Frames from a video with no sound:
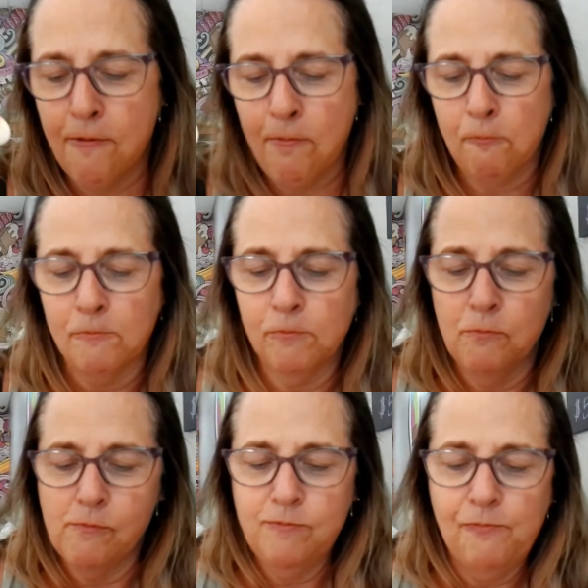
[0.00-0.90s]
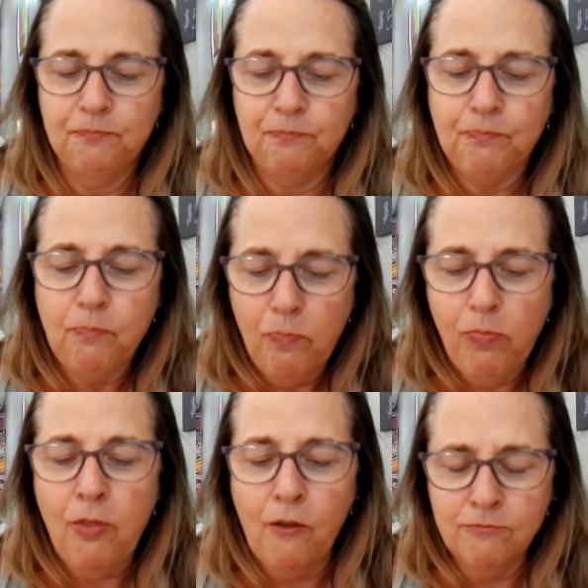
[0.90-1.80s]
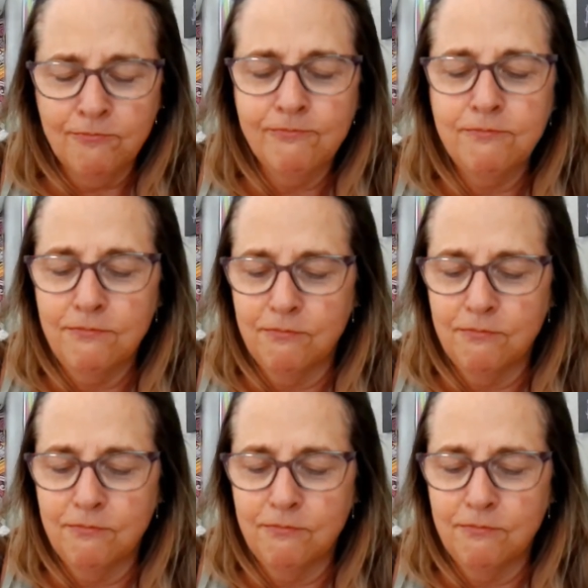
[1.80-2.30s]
Tacos versus sushi. It's a